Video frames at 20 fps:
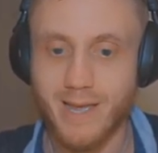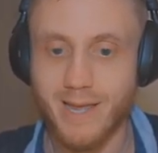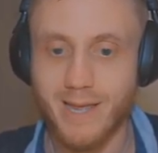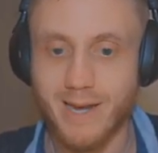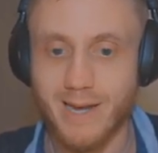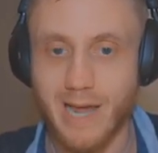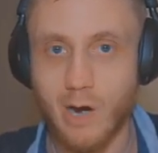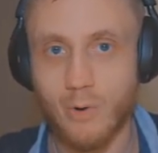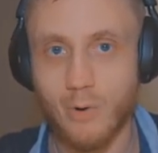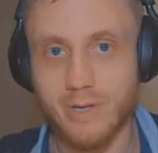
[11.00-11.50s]

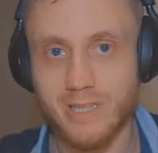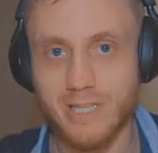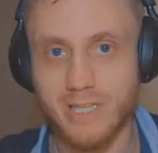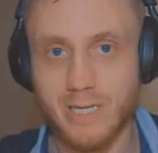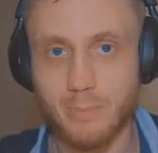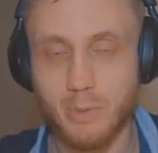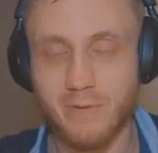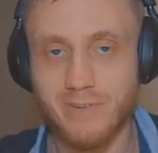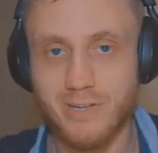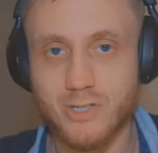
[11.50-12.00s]
Now, in the
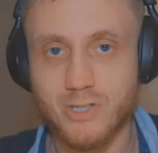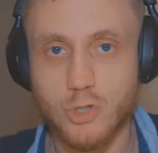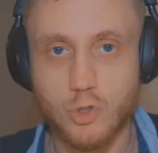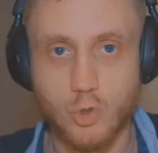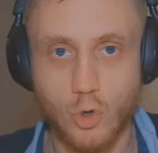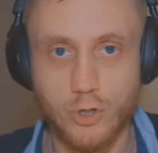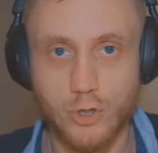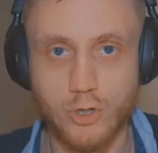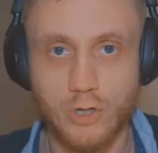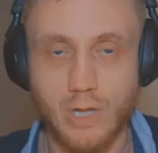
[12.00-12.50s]
previous
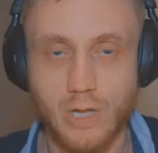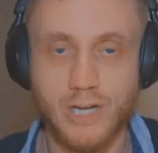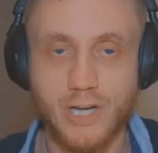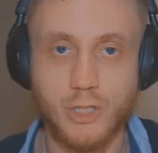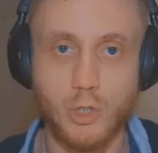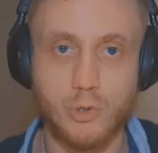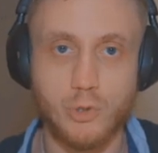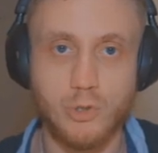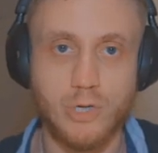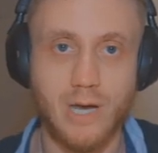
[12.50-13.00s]
tutorial, I
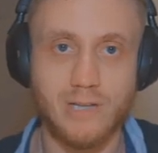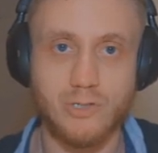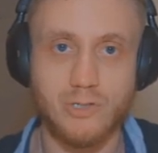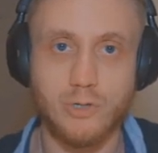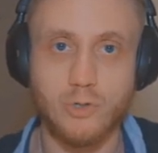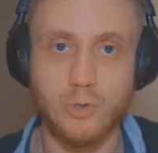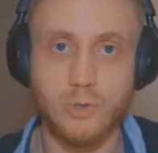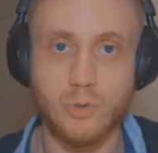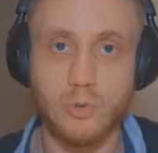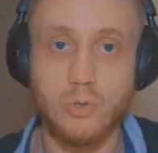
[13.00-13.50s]
showed you how to
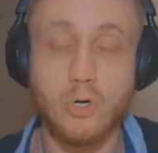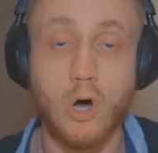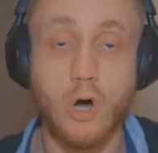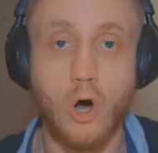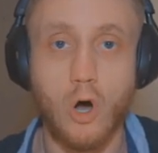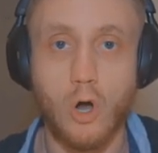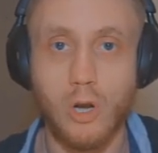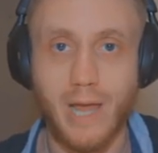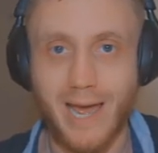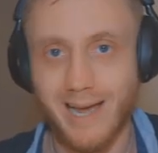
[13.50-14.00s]
do
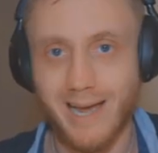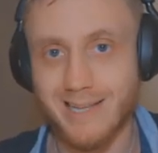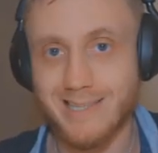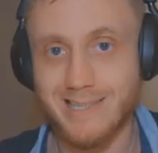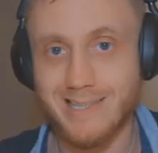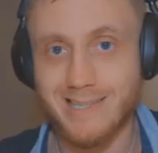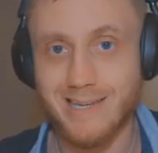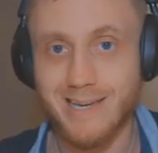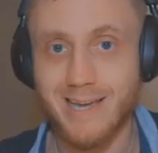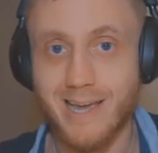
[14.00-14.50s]
call
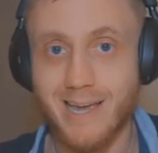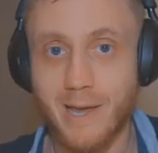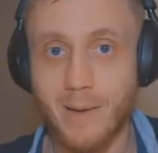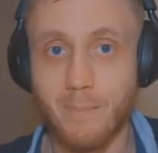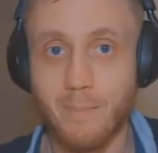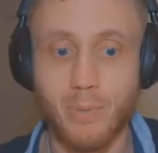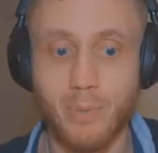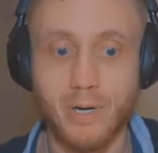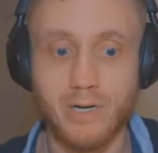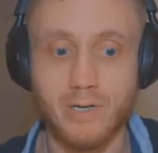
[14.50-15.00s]
ads,
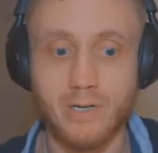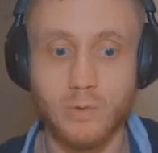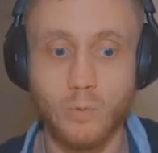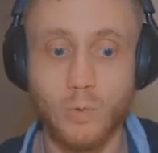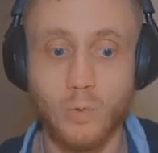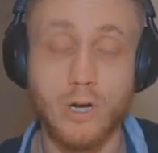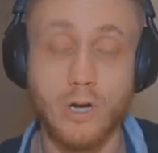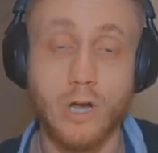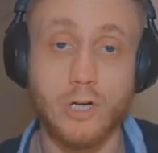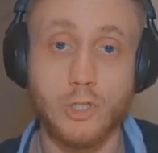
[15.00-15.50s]
but
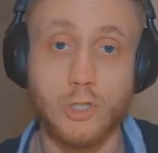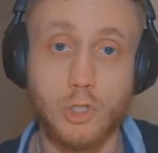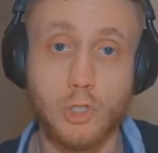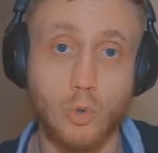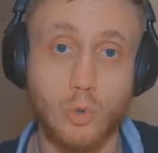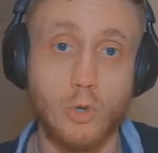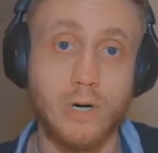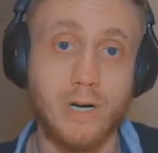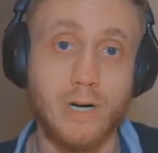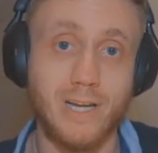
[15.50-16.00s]
we're not
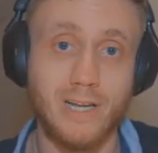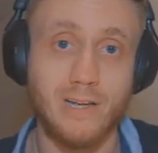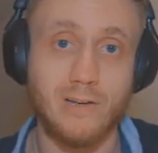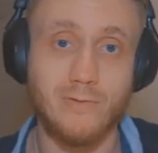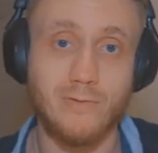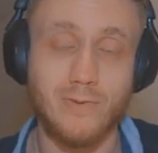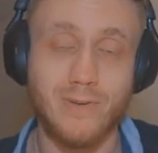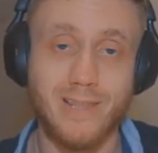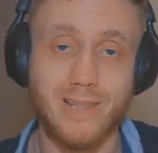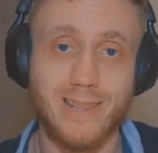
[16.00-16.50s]
sure
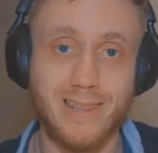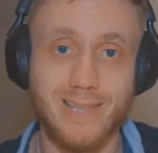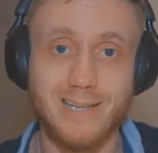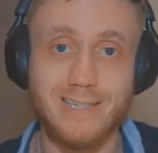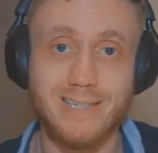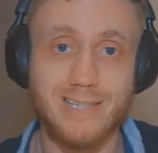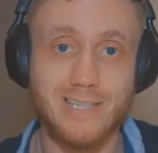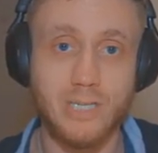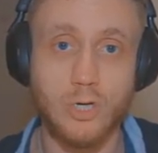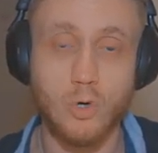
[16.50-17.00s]
if
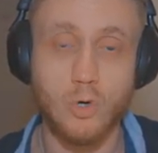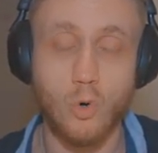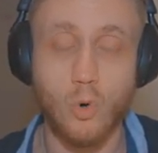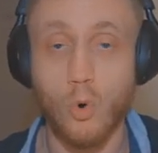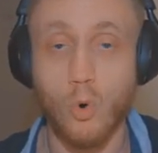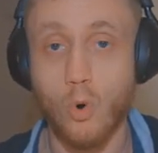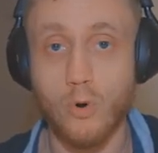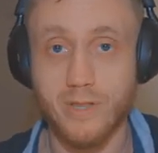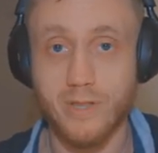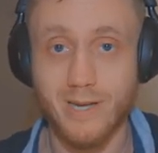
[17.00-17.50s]
this year
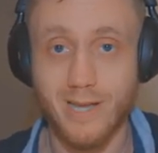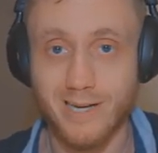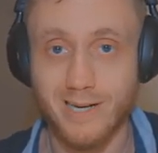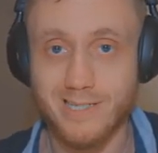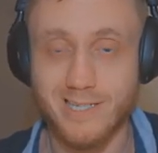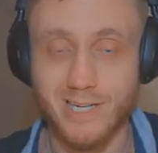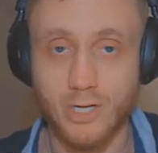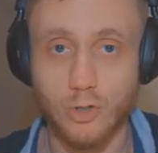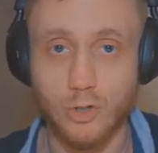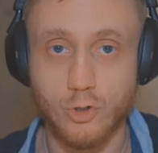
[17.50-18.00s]
or the
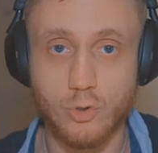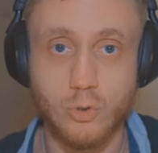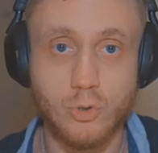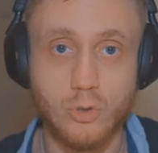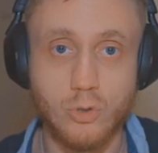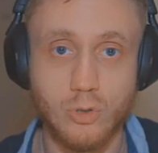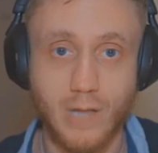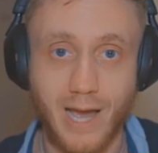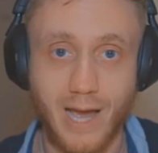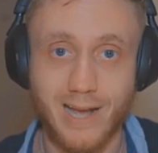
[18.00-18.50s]
next year,
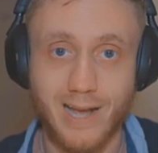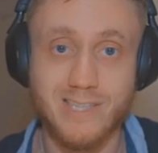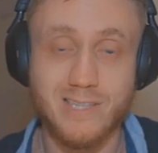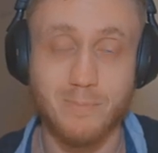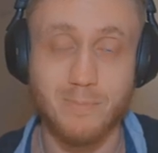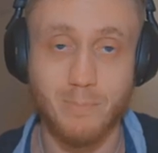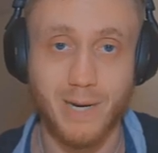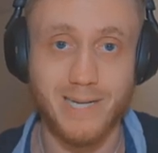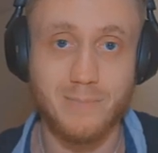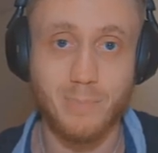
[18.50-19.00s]
Google Ads
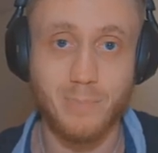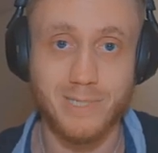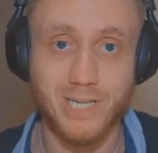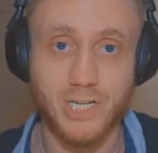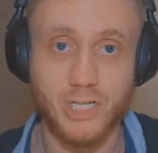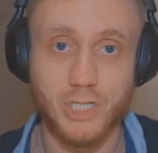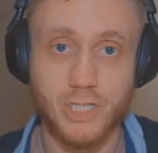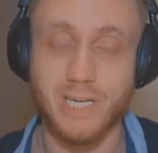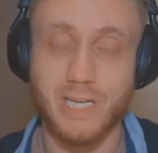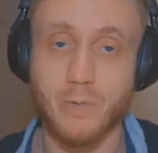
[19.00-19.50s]
might
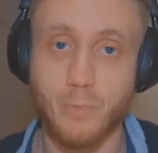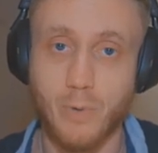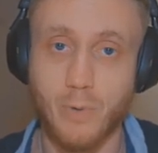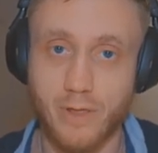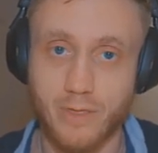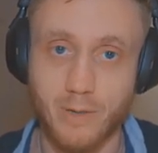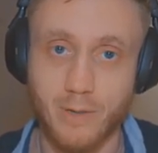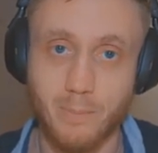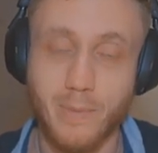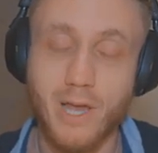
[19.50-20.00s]
potentially get rid of
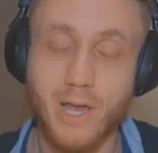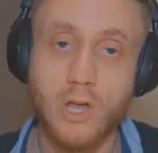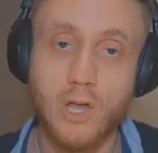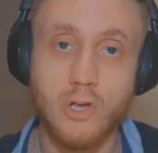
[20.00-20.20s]
them.